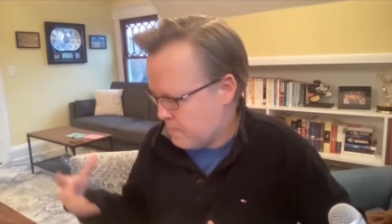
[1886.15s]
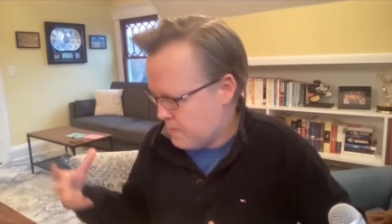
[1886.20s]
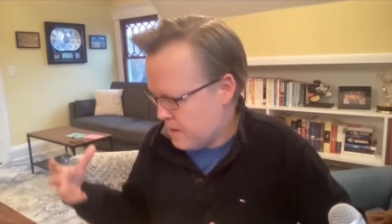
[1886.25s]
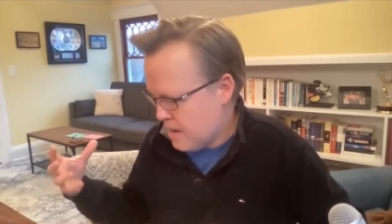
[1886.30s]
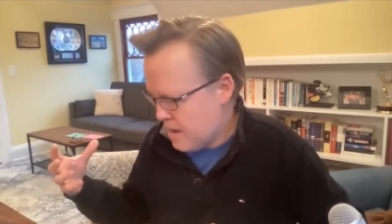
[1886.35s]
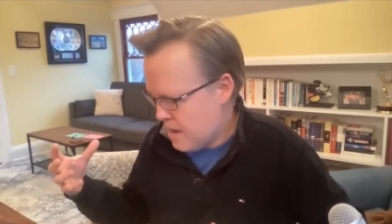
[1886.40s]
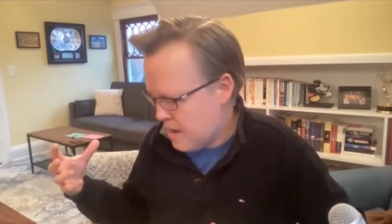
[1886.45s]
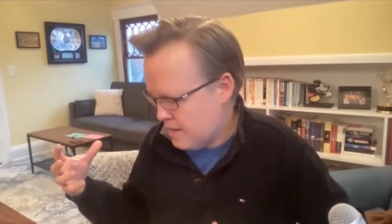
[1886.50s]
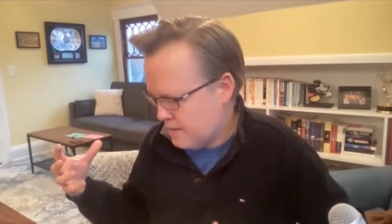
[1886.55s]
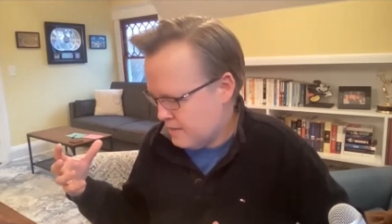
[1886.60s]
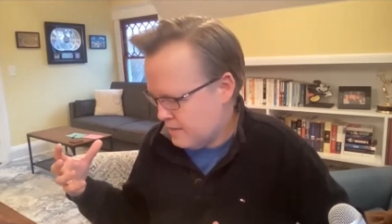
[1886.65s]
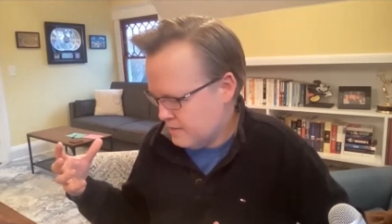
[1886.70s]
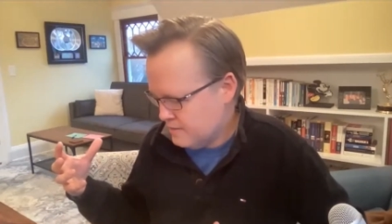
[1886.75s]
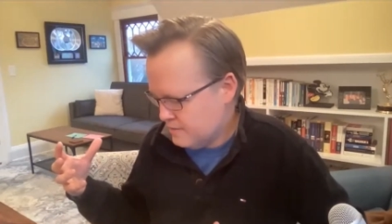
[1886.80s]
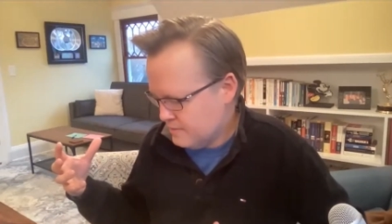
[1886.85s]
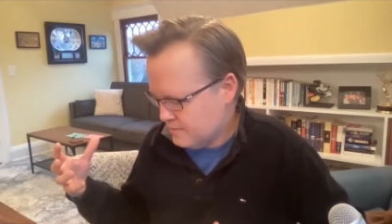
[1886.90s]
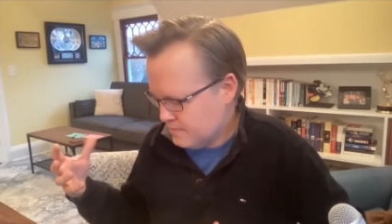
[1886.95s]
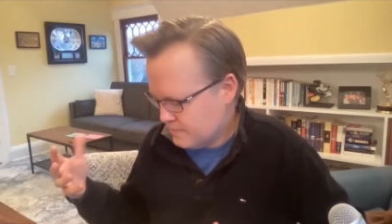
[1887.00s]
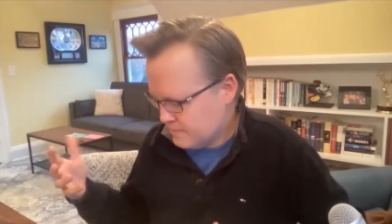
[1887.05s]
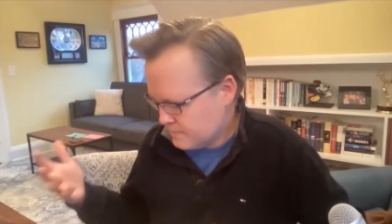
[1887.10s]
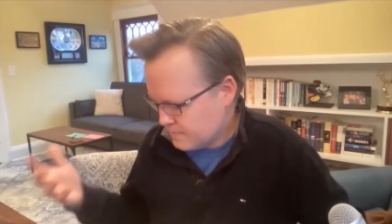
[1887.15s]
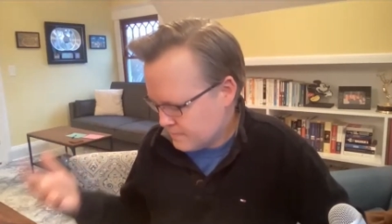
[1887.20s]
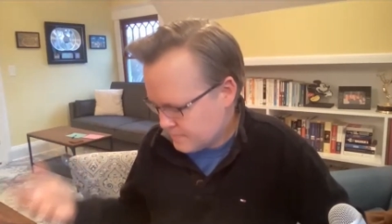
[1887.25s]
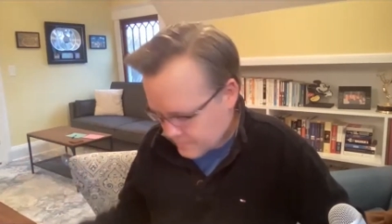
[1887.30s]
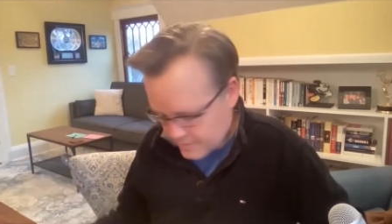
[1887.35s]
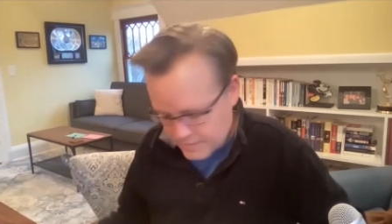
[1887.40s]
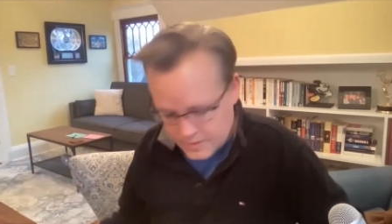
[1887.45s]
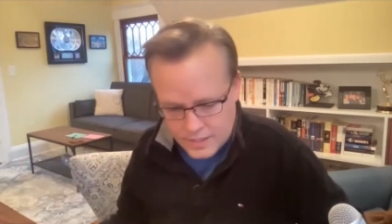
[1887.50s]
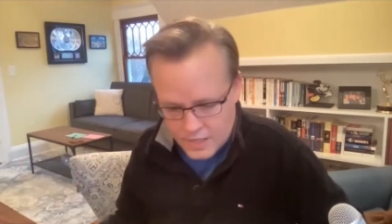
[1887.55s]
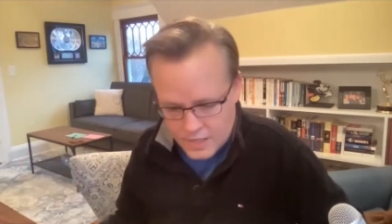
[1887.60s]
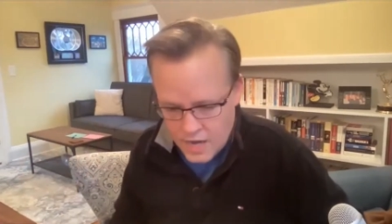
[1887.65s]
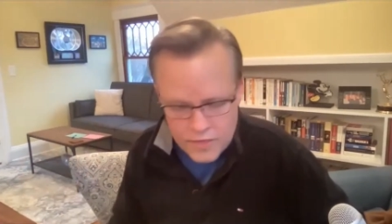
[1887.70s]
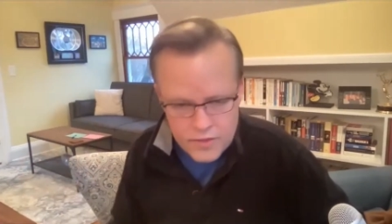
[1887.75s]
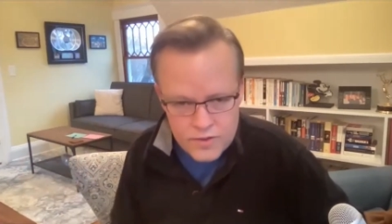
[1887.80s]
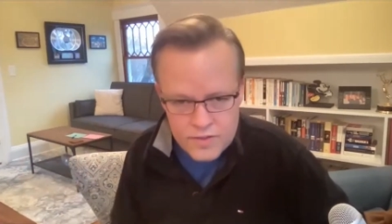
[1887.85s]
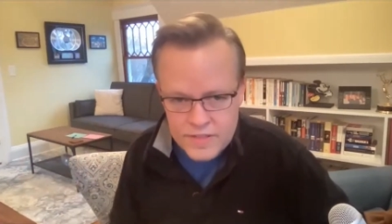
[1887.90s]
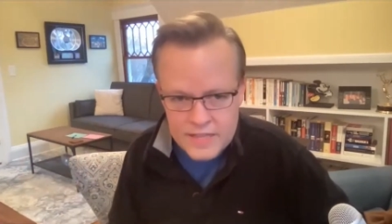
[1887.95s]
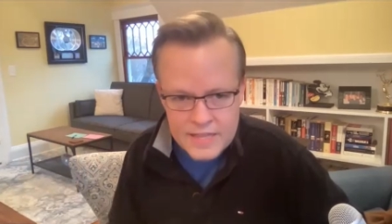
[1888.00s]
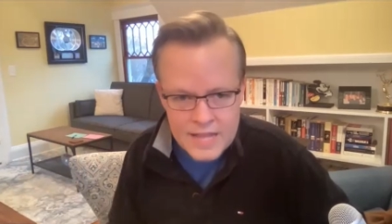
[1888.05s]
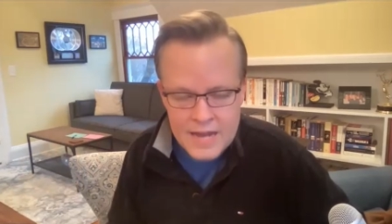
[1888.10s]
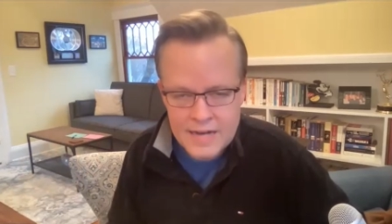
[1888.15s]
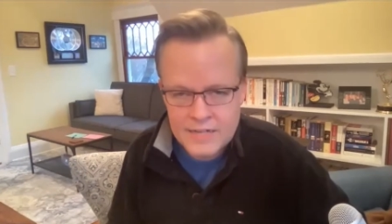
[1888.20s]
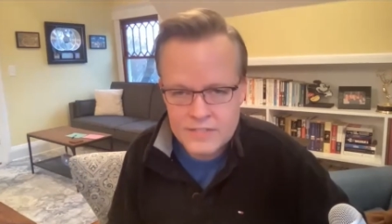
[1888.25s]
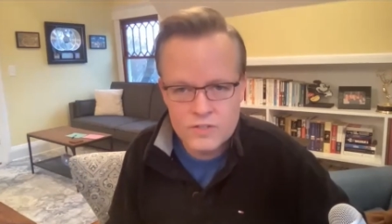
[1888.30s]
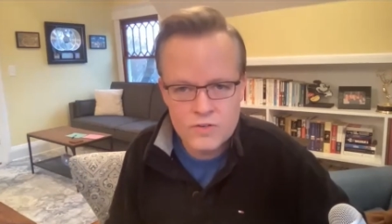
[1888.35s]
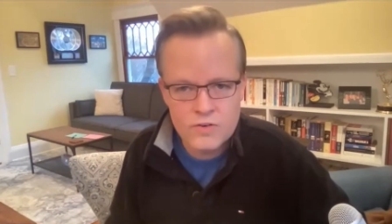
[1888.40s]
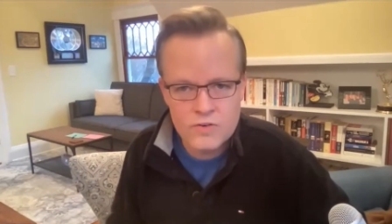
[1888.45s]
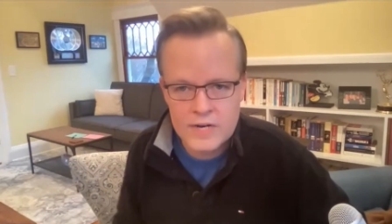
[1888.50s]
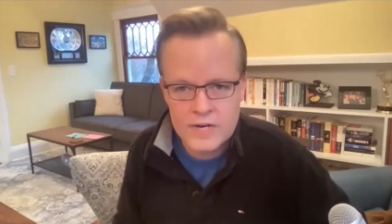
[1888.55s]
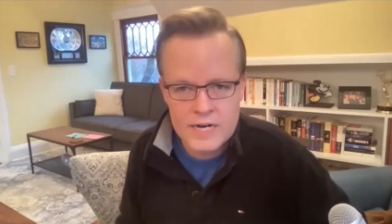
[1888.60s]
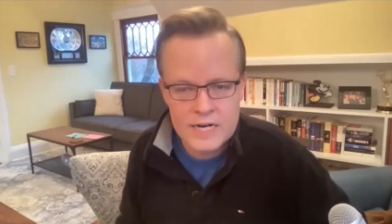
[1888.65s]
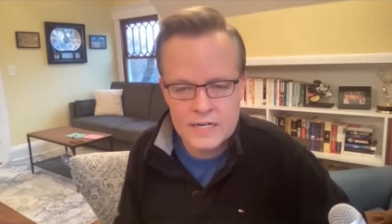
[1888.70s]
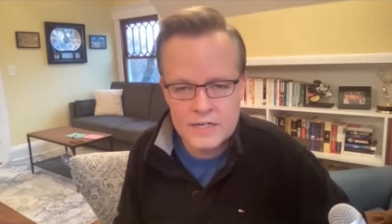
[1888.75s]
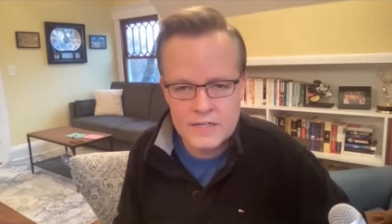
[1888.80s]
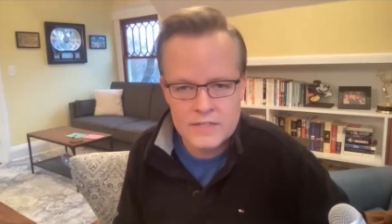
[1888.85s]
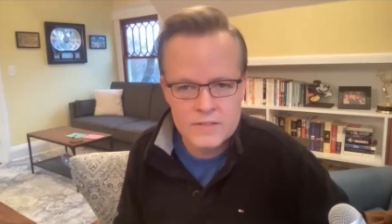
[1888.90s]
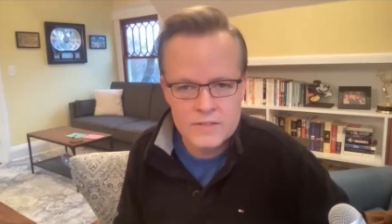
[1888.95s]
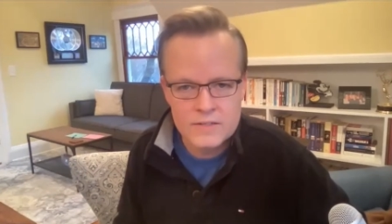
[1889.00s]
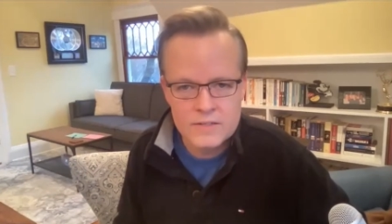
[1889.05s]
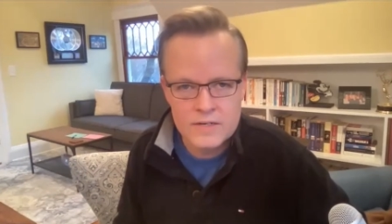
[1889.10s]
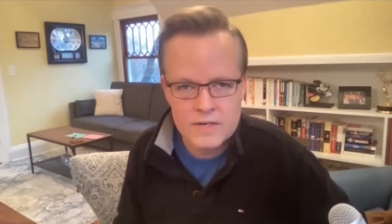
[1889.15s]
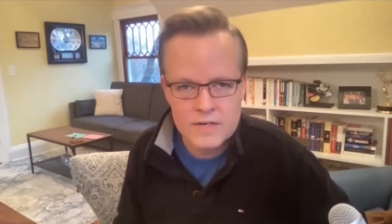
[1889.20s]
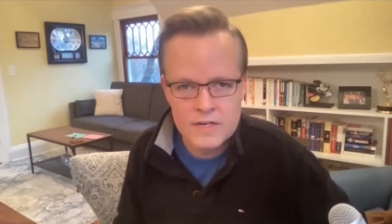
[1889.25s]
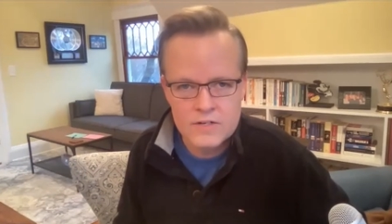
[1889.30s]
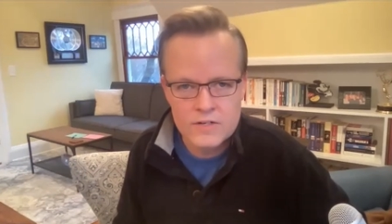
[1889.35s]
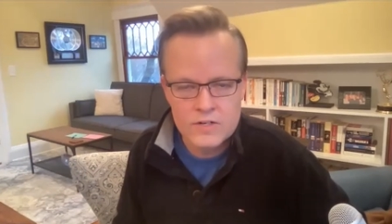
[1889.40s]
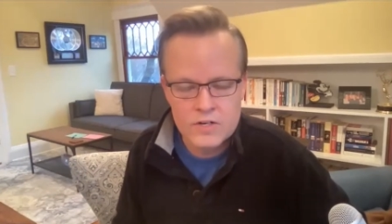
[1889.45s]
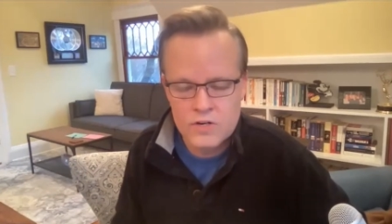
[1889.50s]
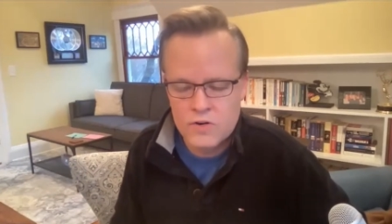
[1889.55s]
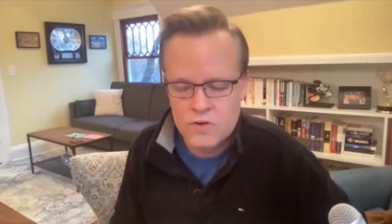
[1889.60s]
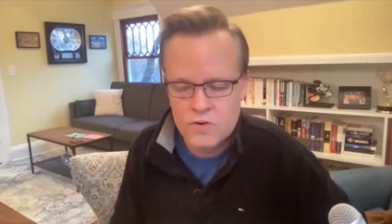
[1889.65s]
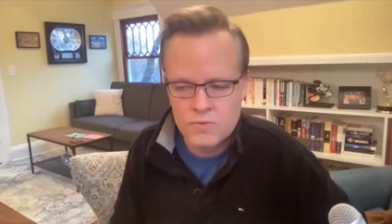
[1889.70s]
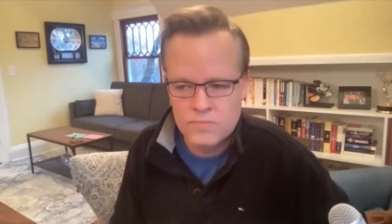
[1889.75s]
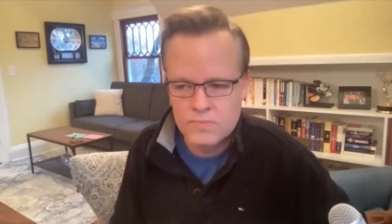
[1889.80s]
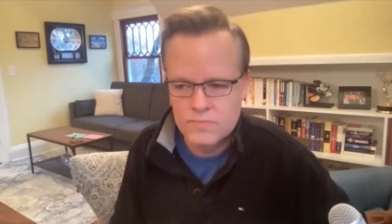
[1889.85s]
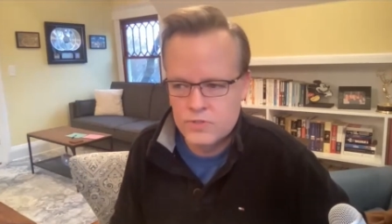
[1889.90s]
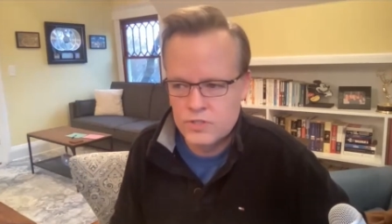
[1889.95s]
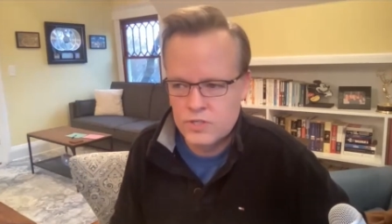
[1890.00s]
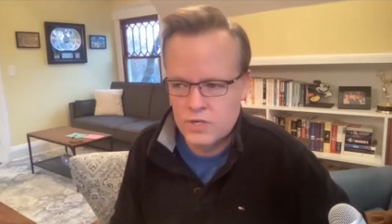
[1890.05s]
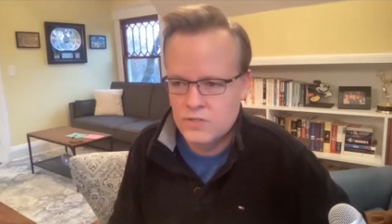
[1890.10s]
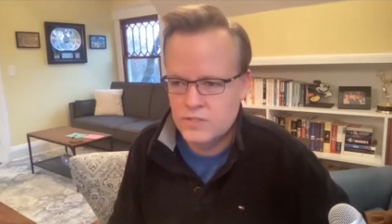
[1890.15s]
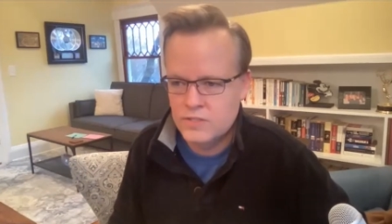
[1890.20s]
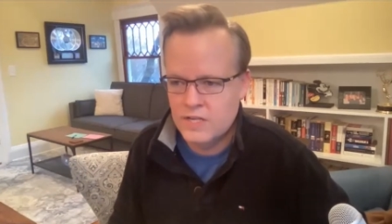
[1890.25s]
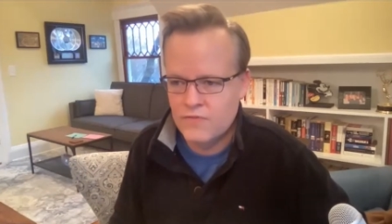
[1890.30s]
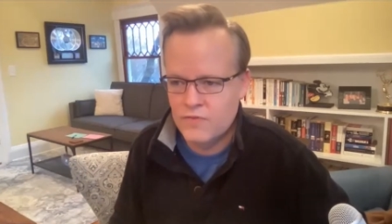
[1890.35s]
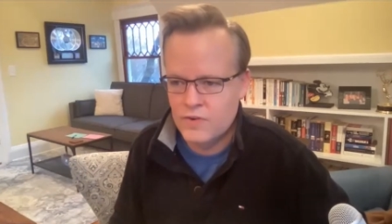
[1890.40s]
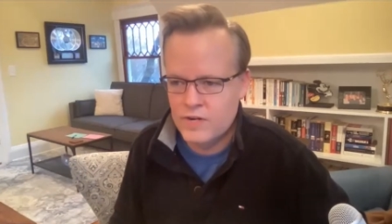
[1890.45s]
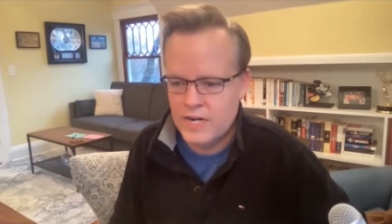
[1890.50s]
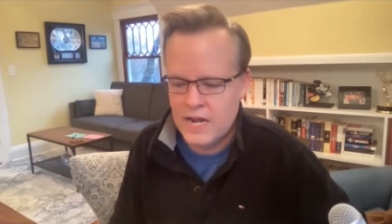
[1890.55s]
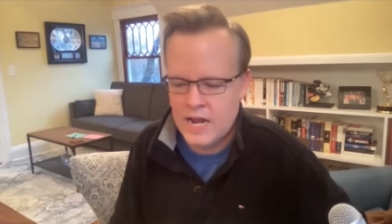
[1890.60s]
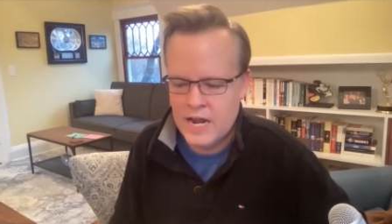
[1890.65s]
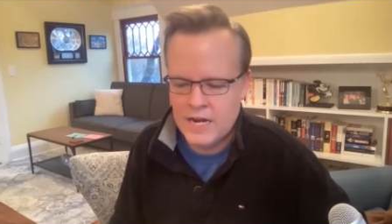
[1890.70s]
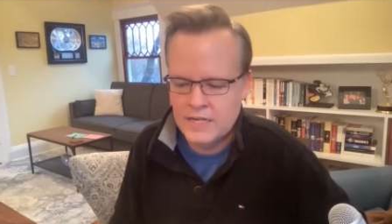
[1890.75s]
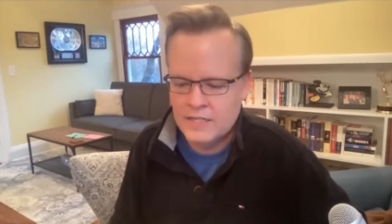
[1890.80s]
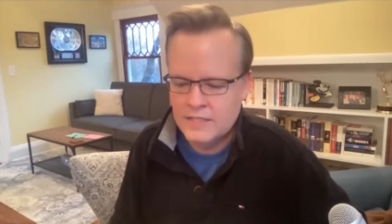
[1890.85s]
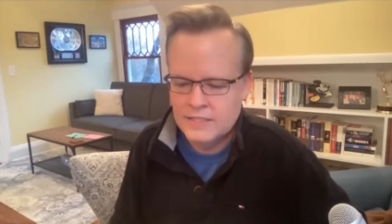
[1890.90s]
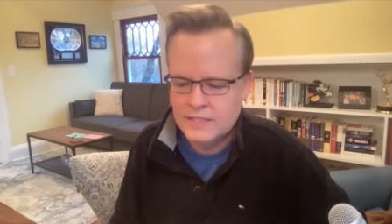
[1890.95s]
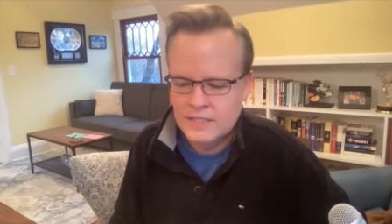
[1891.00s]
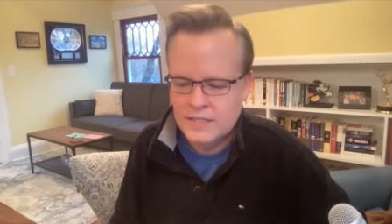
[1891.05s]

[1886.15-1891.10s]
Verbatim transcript: But other than that, it's creating new shows every day,